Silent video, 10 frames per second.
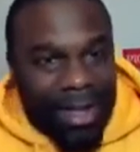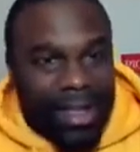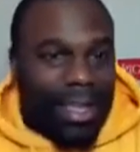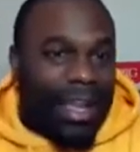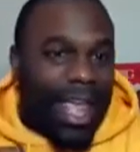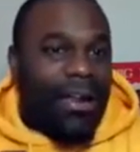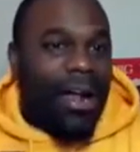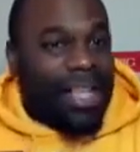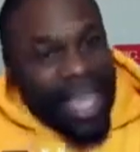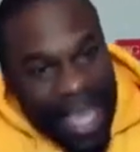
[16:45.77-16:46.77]
You're letting all
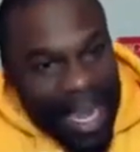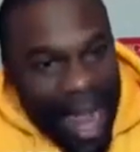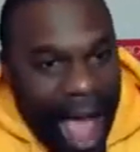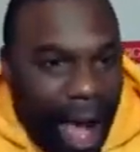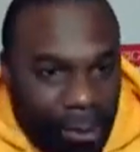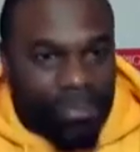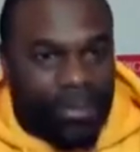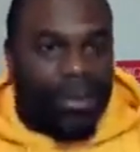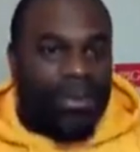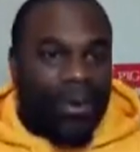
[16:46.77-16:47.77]
the heat out,
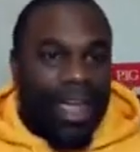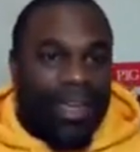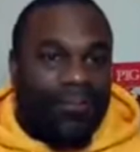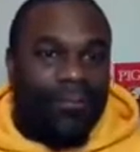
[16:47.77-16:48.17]
right?